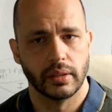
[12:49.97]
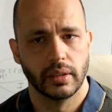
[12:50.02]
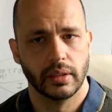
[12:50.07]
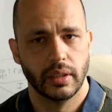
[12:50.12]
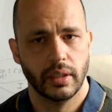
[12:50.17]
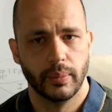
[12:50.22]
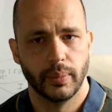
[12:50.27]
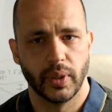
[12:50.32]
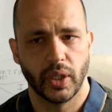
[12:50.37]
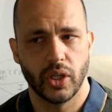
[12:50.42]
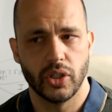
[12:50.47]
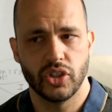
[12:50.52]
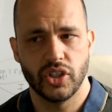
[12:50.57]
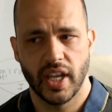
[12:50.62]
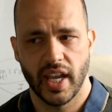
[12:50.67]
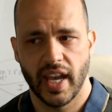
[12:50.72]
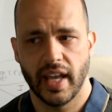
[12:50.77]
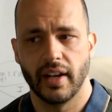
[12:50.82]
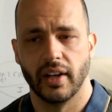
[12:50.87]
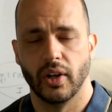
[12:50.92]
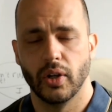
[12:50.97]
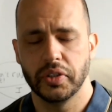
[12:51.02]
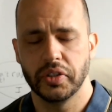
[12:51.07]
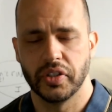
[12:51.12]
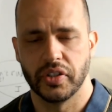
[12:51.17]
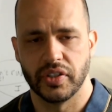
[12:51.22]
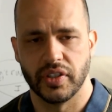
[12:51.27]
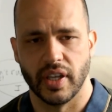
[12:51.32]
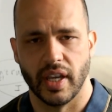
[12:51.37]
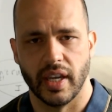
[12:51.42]
because she had a lot to
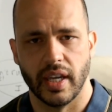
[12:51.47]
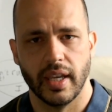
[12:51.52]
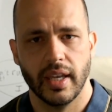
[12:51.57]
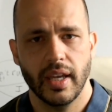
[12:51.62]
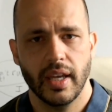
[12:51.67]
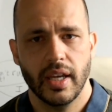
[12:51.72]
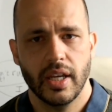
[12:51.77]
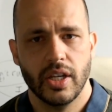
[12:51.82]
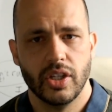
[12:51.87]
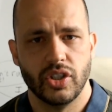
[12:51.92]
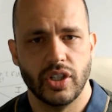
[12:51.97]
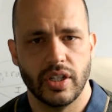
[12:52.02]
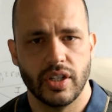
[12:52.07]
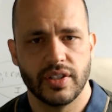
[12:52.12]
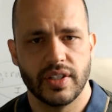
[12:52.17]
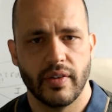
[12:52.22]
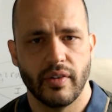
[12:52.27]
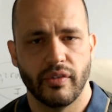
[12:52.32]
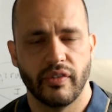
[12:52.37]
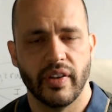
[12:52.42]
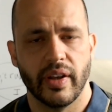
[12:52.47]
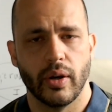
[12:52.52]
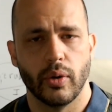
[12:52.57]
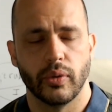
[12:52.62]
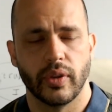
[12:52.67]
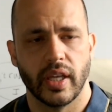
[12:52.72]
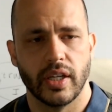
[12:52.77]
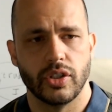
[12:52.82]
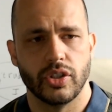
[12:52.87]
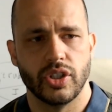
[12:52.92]
say. She just never felt
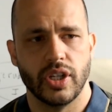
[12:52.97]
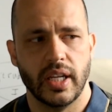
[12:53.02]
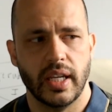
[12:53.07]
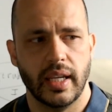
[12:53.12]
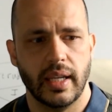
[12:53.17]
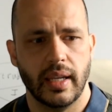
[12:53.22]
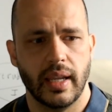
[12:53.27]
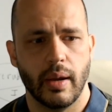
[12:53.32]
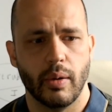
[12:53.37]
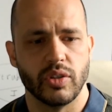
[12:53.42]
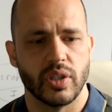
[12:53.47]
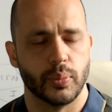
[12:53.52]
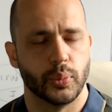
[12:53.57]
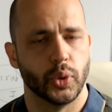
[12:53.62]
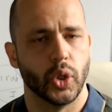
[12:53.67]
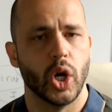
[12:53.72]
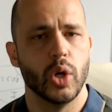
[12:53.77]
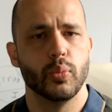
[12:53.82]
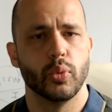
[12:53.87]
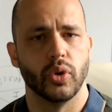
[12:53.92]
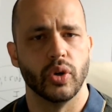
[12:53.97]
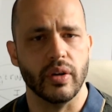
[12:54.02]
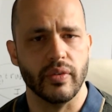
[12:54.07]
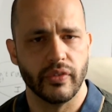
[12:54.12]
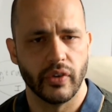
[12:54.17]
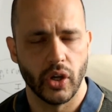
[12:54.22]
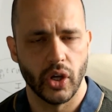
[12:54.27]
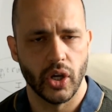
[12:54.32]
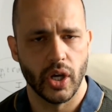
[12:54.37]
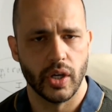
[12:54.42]
that it was appropriate for
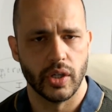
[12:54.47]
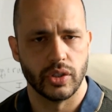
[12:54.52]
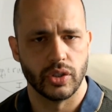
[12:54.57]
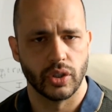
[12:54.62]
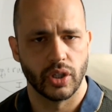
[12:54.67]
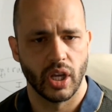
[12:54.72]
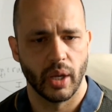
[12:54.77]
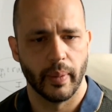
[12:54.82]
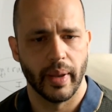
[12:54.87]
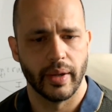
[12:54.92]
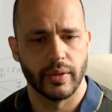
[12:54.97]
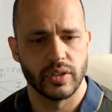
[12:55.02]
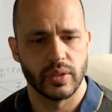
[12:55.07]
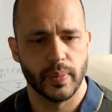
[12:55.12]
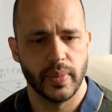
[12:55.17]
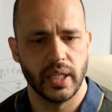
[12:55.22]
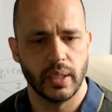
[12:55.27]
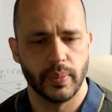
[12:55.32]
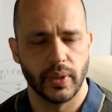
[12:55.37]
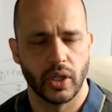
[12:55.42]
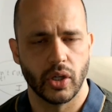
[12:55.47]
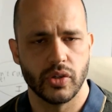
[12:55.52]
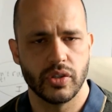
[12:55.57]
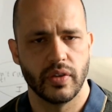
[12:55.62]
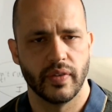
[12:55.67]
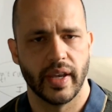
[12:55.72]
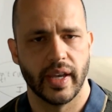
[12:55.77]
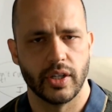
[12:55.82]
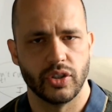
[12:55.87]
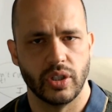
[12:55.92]
her to come out and speak because of
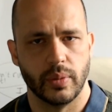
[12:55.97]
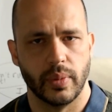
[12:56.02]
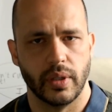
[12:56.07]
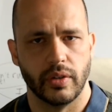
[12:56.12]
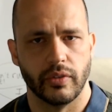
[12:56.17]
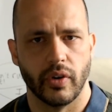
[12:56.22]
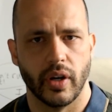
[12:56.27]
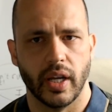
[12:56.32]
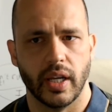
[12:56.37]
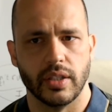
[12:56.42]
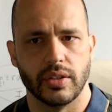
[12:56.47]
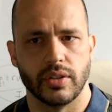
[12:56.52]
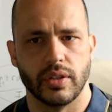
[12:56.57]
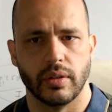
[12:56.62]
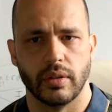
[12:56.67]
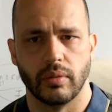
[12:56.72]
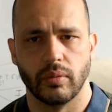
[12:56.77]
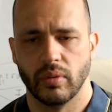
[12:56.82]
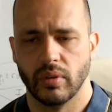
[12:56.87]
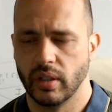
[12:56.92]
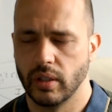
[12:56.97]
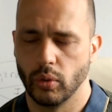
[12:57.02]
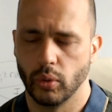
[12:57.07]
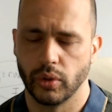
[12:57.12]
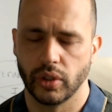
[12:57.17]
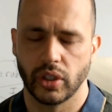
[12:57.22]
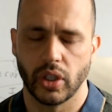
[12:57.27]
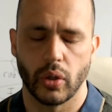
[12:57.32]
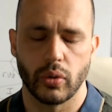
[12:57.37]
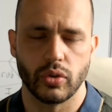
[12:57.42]
how she'd been raised and all the
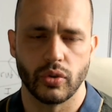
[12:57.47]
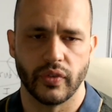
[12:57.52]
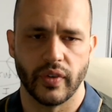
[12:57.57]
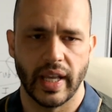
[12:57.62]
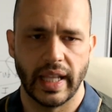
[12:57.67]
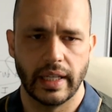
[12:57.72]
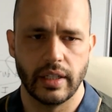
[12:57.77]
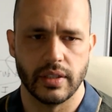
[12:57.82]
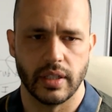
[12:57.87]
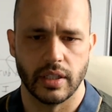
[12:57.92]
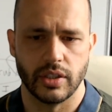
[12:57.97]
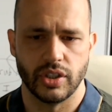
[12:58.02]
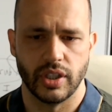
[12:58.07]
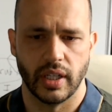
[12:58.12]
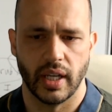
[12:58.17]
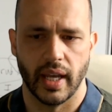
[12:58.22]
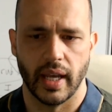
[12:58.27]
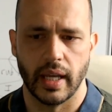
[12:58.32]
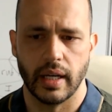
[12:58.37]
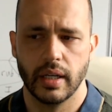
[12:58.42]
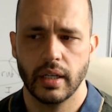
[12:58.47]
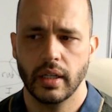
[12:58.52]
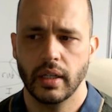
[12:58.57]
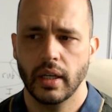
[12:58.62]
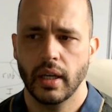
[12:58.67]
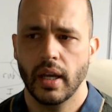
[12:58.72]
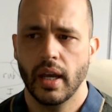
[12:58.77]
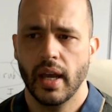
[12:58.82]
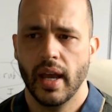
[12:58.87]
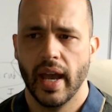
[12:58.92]
cultural values that she had.
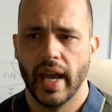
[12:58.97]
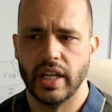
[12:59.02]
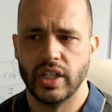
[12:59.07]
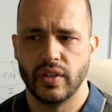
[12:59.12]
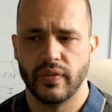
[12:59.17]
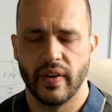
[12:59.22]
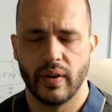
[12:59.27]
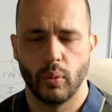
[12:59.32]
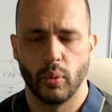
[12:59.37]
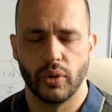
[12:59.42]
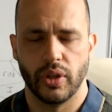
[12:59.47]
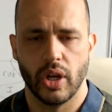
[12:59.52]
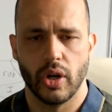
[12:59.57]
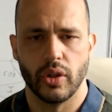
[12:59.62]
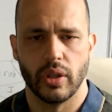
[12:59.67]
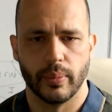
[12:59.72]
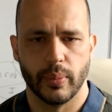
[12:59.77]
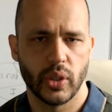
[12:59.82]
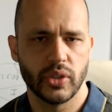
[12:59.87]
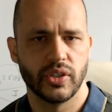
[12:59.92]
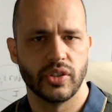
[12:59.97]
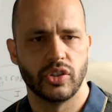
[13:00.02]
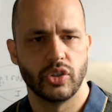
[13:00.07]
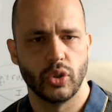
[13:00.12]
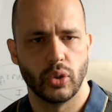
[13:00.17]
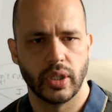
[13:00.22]
And she felt, well, no, the boss is talking,